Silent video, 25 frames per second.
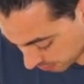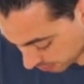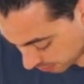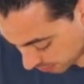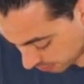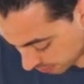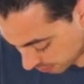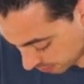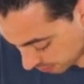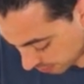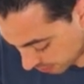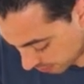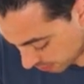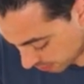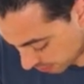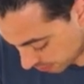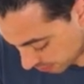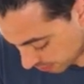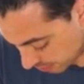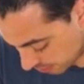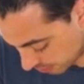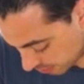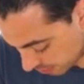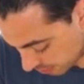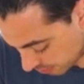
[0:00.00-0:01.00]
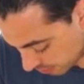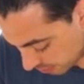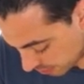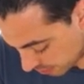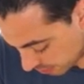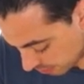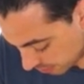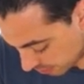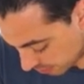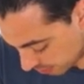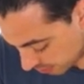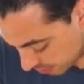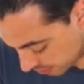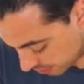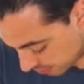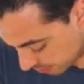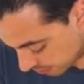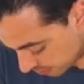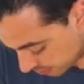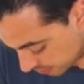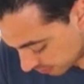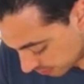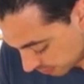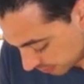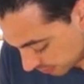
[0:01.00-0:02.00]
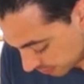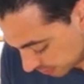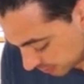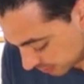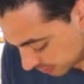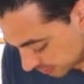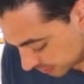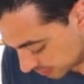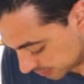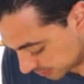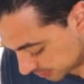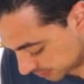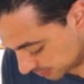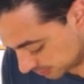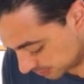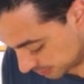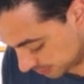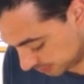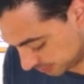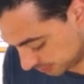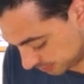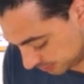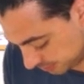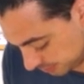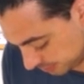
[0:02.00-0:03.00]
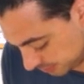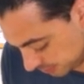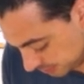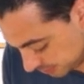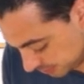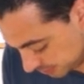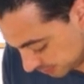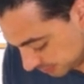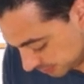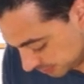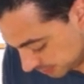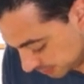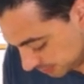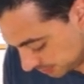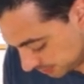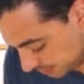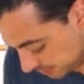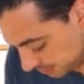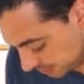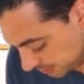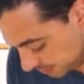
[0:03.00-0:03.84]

[no speech]